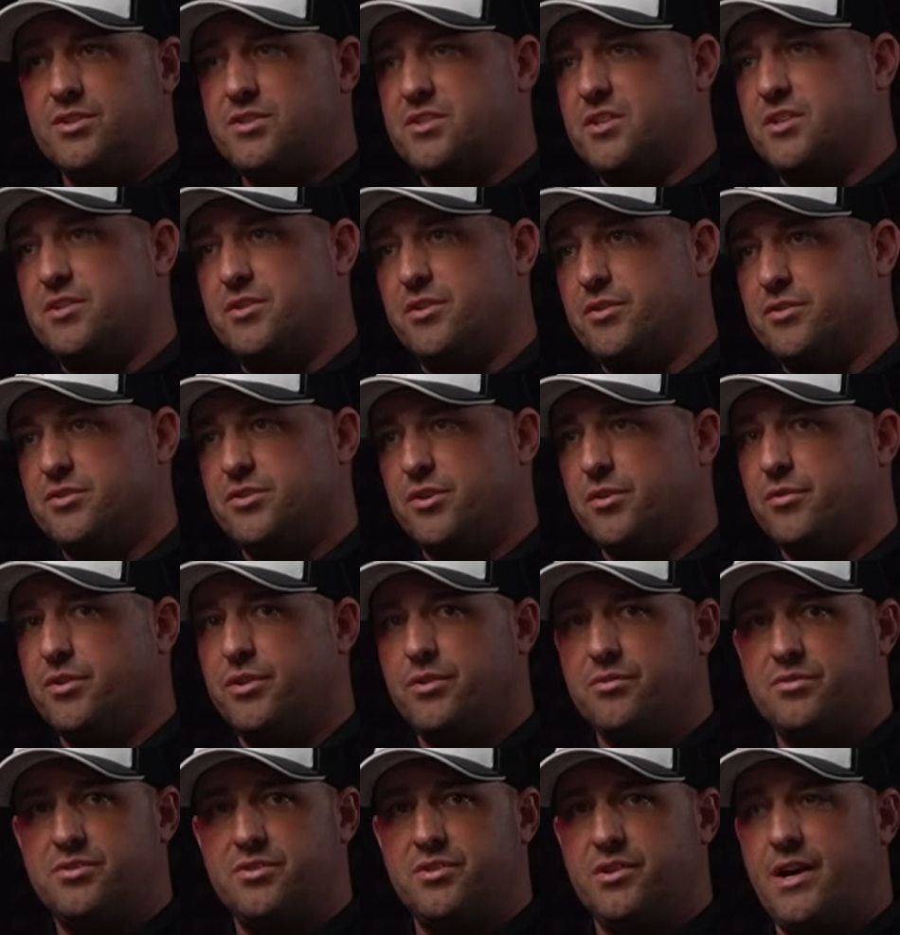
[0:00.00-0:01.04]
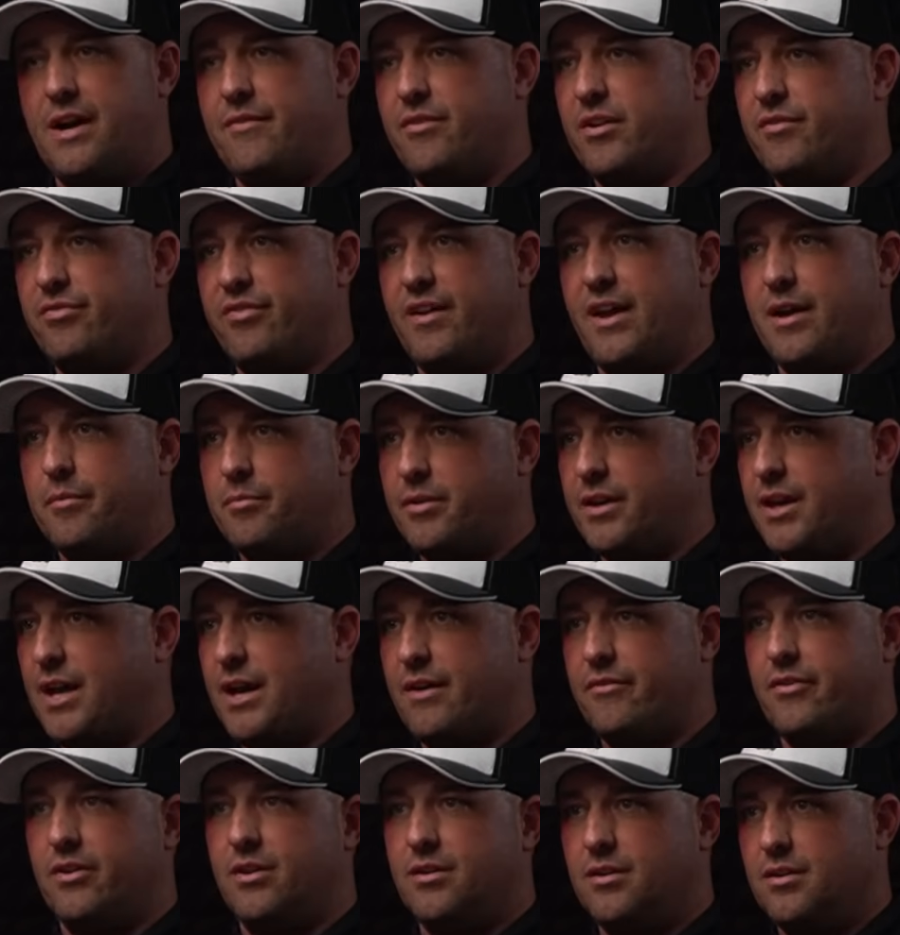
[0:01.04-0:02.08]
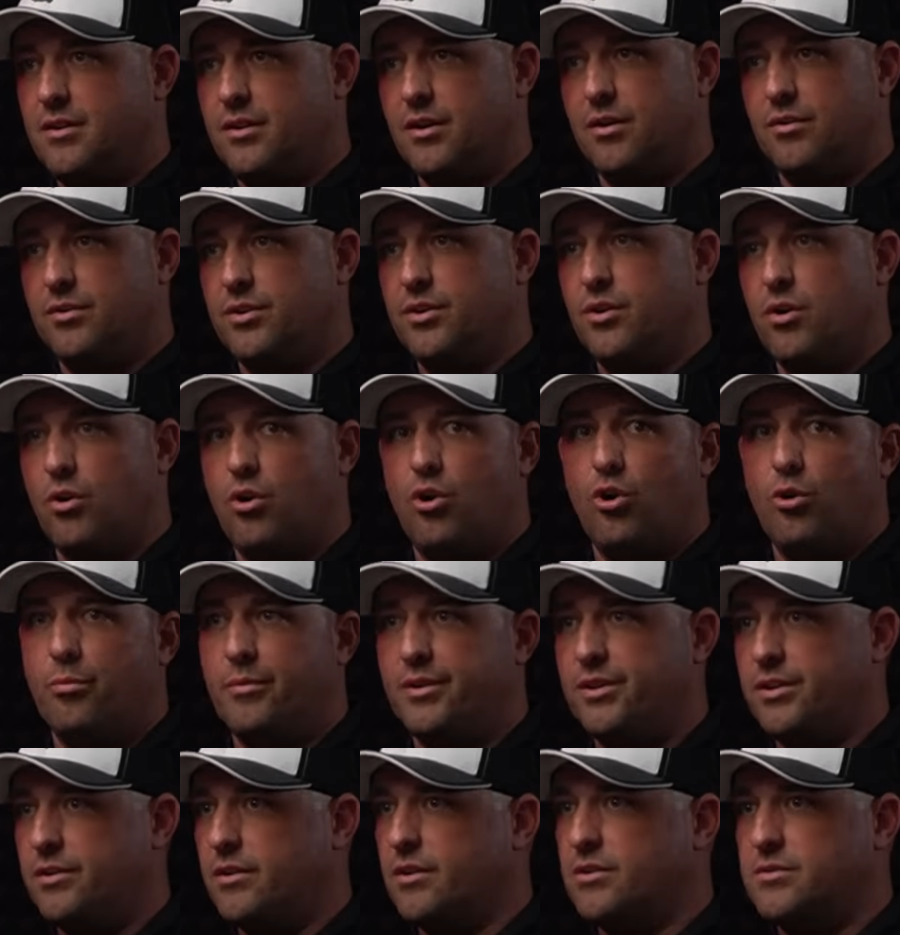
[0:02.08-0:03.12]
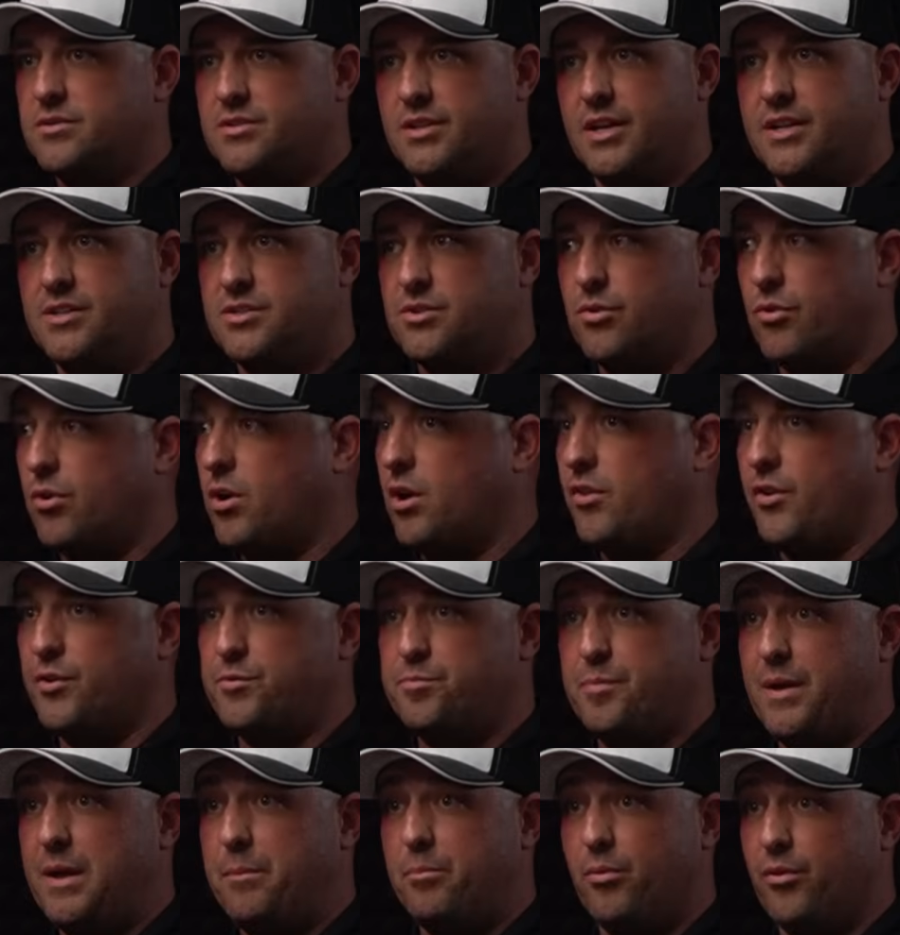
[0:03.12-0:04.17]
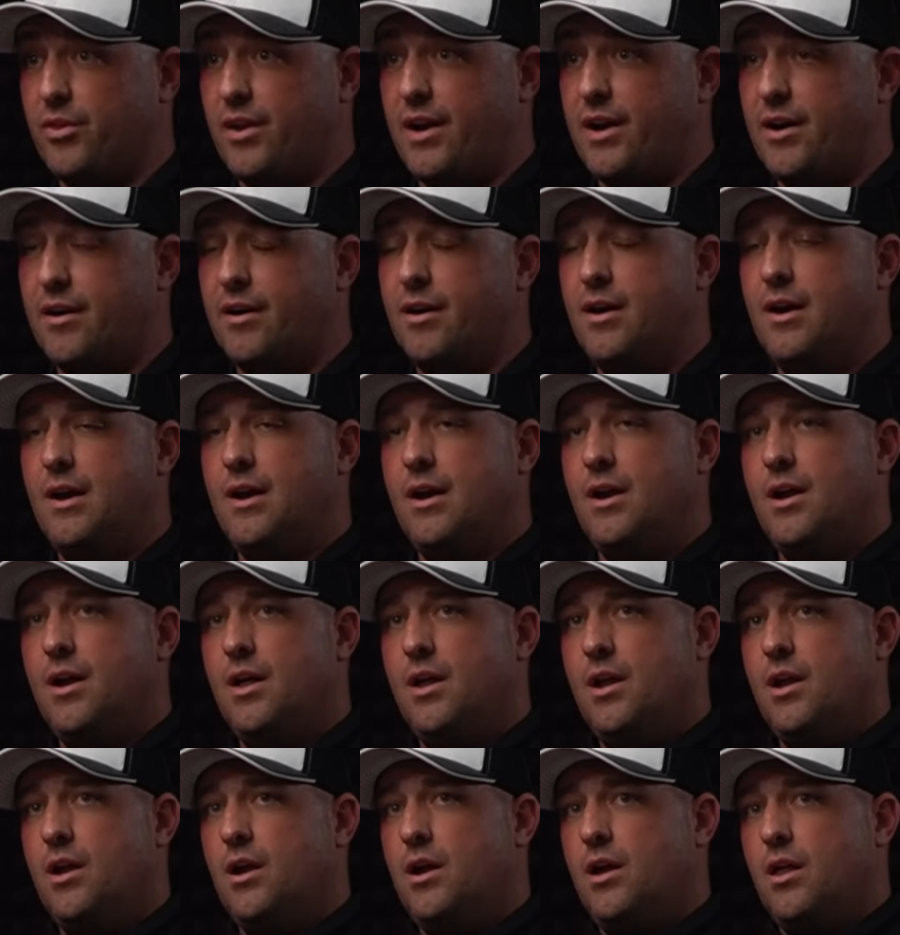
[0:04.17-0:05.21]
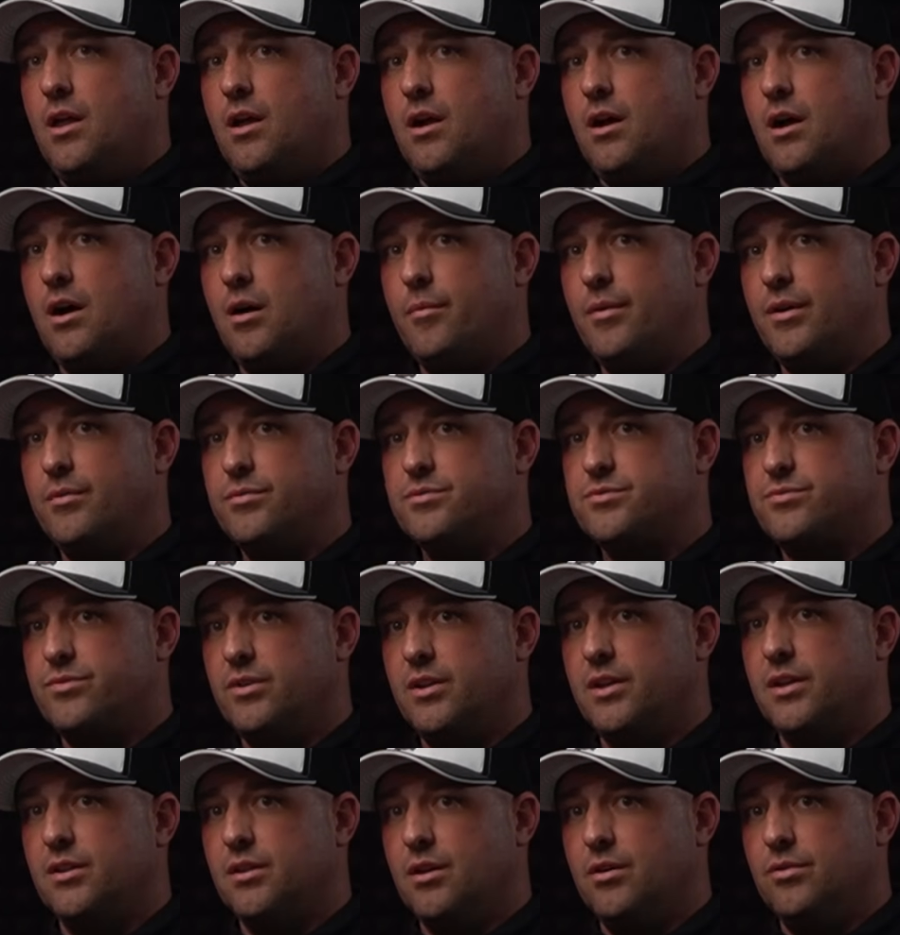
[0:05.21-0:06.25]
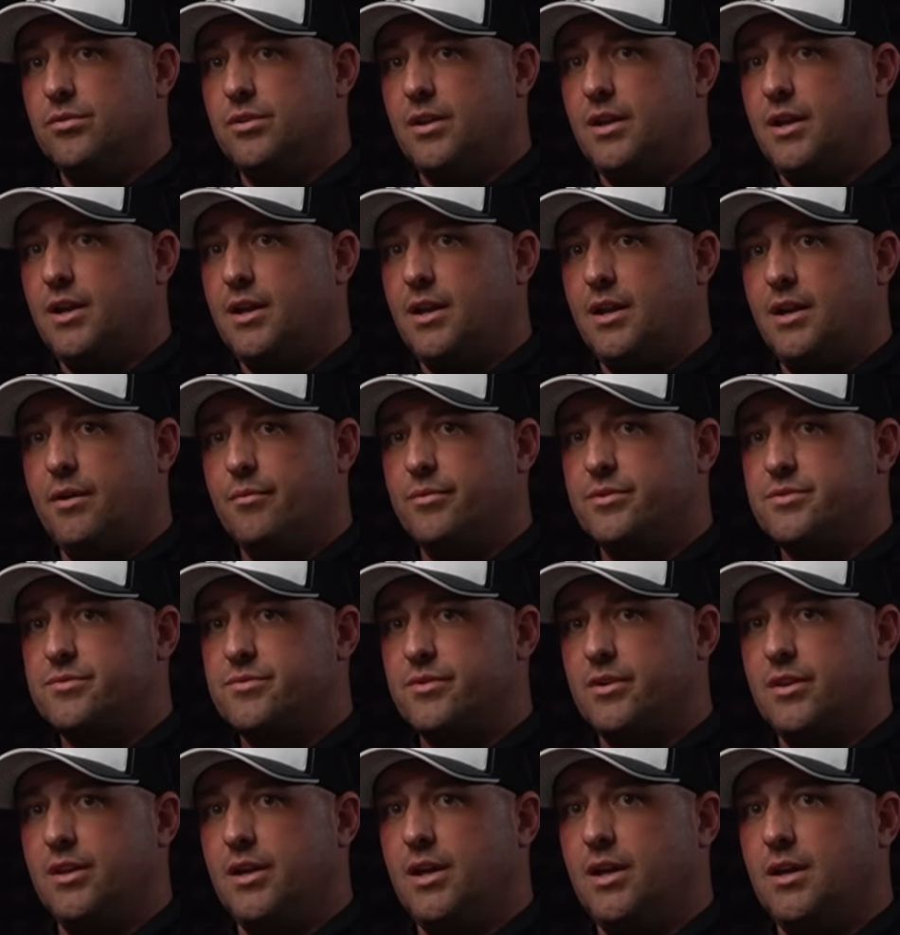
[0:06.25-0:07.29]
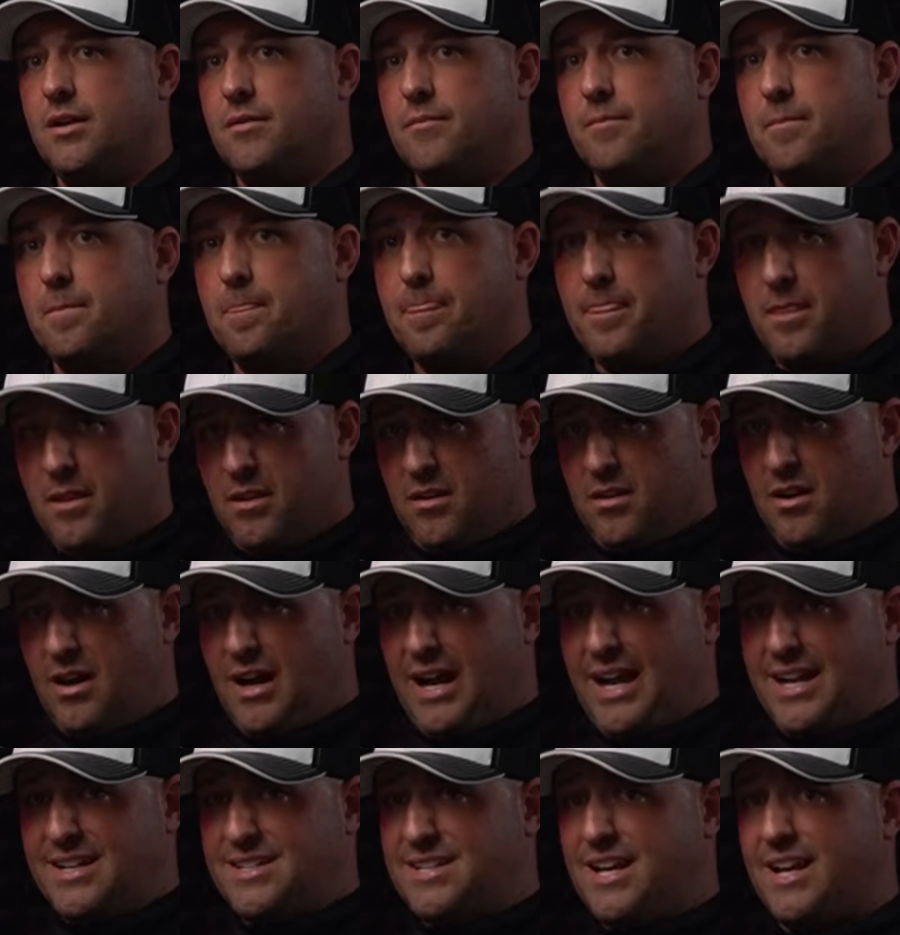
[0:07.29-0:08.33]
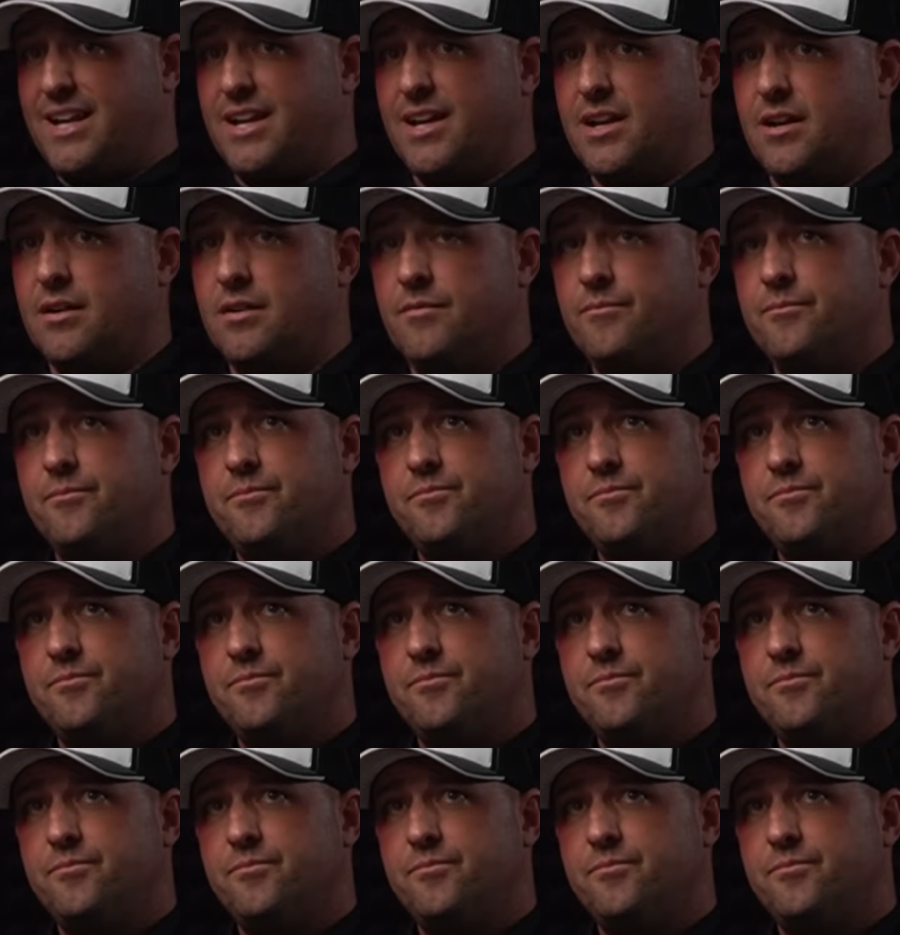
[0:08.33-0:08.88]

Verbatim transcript: just because you're so used to having a family, having you know, you go home and there's things going on, there's people there. Um, it was really lonely, and it was really. I had taken,